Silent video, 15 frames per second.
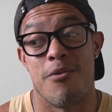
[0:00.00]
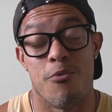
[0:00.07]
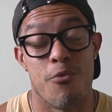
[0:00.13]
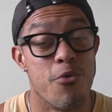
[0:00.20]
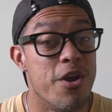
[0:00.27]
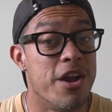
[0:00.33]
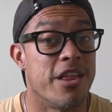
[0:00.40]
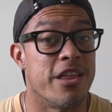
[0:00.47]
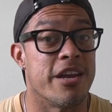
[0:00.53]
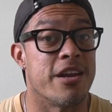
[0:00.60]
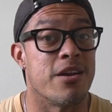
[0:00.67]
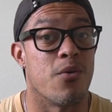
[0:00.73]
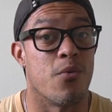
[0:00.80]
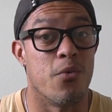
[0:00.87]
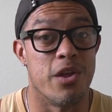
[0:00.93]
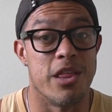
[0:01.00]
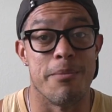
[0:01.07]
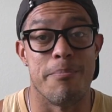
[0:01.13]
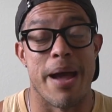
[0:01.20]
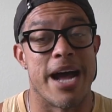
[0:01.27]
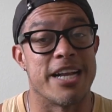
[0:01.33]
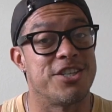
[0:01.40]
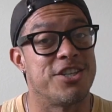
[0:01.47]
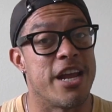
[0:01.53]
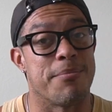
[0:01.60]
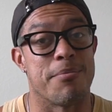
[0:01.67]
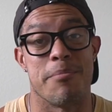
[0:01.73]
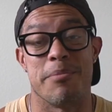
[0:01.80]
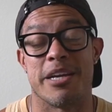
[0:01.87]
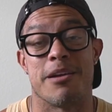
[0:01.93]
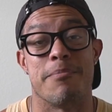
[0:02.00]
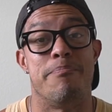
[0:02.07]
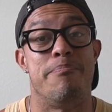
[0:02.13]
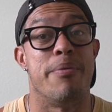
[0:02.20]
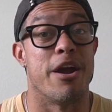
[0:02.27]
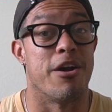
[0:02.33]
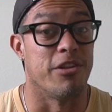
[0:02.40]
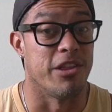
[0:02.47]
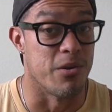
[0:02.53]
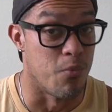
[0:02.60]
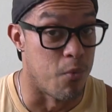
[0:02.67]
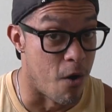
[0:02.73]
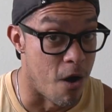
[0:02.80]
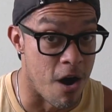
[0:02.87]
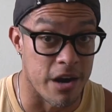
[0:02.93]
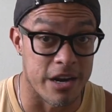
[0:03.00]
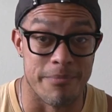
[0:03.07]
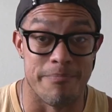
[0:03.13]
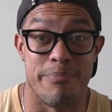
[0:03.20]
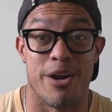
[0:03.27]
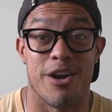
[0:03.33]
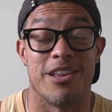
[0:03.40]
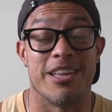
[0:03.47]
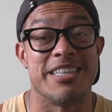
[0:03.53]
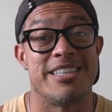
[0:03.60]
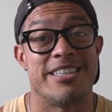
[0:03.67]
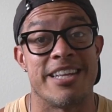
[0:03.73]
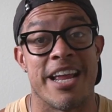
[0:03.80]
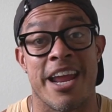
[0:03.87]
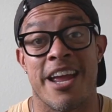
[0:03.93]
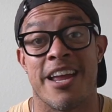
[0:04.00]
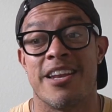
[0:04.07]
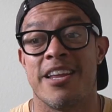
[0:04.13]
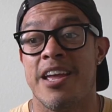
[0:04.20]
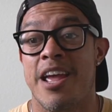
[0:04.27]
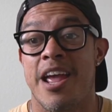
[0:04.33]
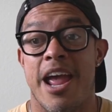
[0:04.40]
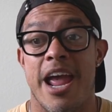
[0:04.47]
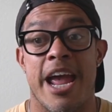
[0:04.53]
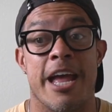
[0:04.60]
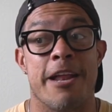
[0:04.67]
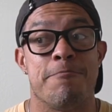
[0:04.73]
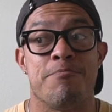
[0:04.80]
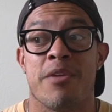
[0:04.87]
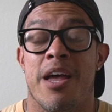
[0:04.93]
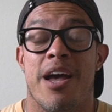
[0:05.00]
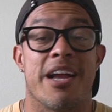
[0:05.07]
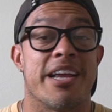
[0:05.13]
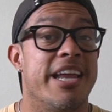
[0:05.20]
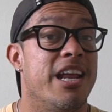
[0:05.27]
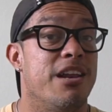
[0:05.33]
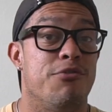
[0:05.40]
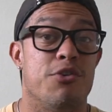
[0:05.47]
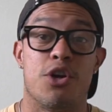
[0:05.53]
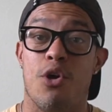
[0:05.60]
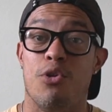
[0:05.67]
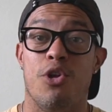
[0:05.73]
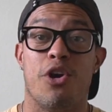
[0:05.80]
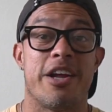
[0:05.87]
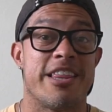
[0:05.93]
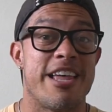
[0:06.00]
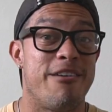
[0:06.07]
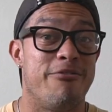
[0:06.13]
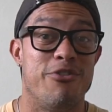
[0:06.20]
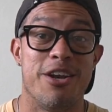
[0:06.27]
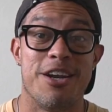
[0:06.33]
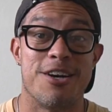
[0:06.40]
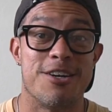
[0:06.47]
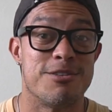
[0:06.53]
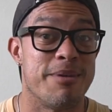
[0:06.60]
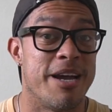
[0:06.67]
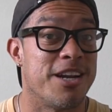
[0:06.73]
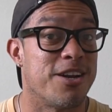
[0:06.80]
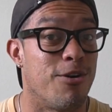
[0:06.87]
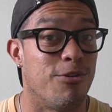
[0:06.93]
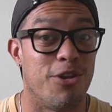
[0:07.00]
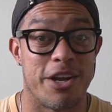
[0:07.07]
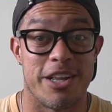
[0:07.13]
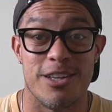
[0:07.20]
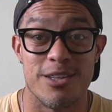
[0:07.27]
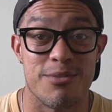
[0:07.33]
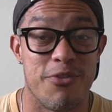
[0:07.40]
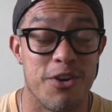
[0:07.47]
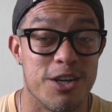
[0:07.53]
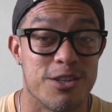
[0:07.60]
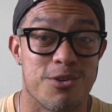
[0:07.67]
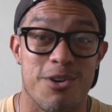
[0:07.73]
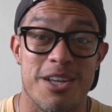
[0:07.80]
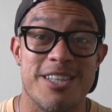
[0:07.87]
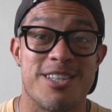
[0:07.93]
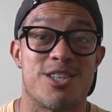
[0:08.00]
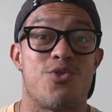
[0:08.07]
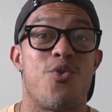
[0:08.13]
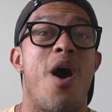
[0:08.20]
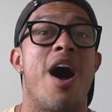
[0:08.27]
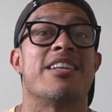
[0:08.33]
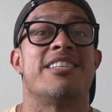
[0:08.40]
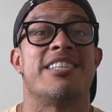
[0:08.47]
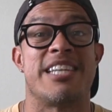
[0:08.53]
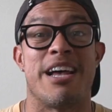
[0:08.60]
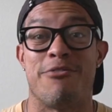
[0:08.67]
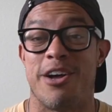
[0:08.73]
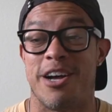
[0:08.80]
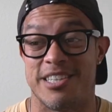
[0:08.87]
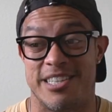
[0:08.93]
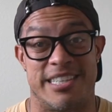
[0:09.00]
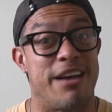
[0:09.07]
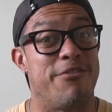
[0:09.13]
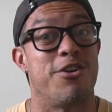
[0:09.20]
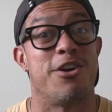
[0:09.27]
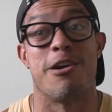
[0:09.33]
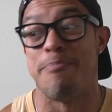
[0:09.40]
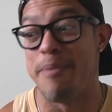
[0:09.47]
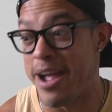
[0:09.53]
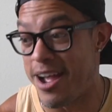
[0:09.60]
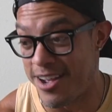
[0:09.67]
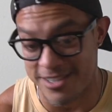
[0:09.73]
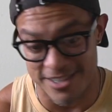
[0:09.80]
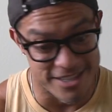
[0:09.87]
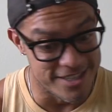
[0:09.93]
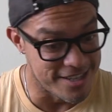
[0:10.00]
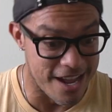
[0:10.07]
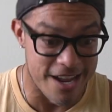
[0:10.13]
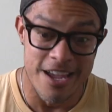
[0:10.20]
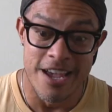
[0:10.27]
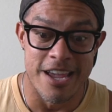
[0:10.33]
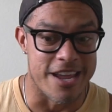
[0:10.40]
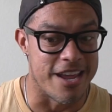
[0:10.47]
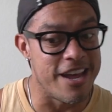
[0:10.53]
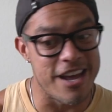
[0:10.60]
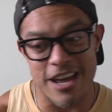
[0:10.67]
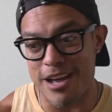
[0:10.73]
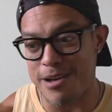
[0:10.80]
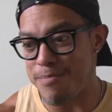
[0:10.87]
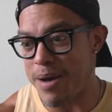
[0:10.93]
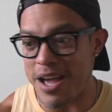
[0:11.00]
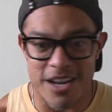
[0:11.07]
really, really bad shape. I mean, could barely walk, can barely stand. And again, if you go look at that videos, man, go look at those videos when he's squatting 700 pounds and he's like, yeah,